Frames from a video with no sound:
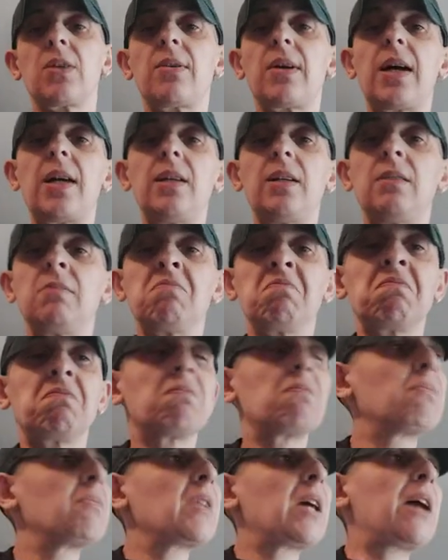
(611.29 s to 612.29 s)
Right?
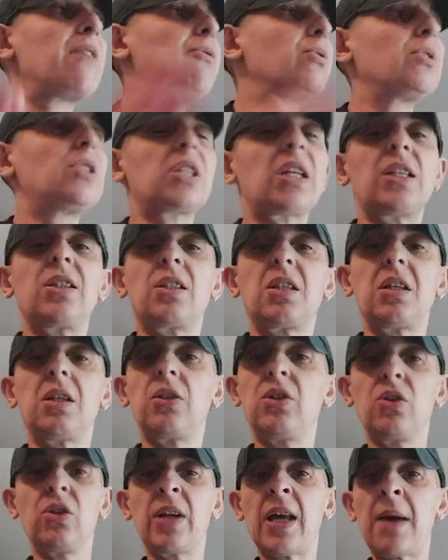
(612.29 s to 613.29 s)
Everyone says,
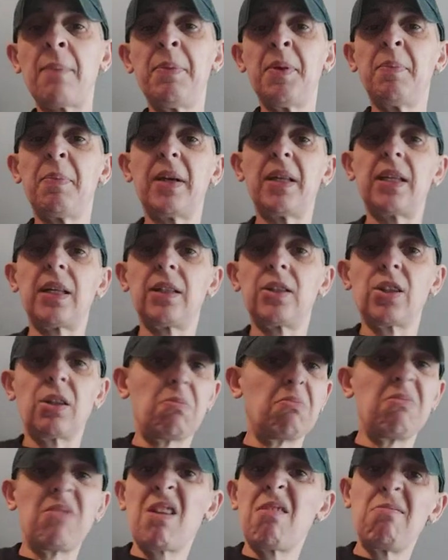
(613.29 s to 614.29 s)
are you unhappy about that,
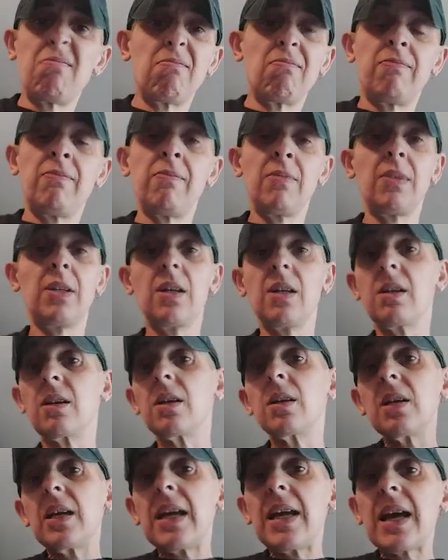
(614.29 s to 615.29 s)
Chip? No.
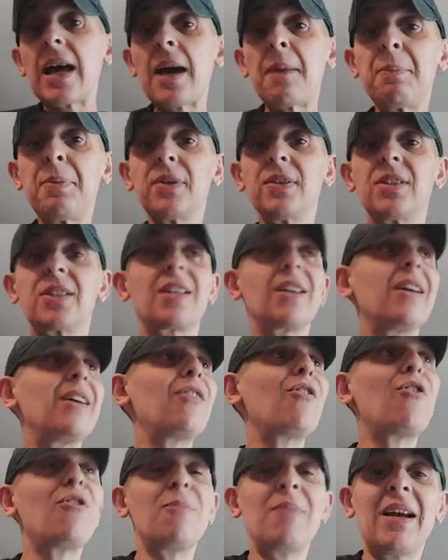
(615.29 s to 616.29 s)
It happens
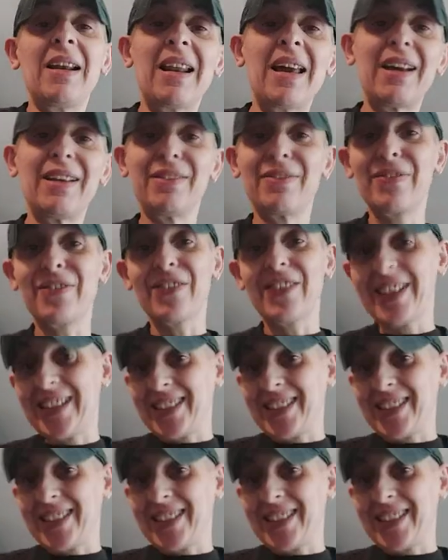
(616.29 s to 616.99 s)
all my life.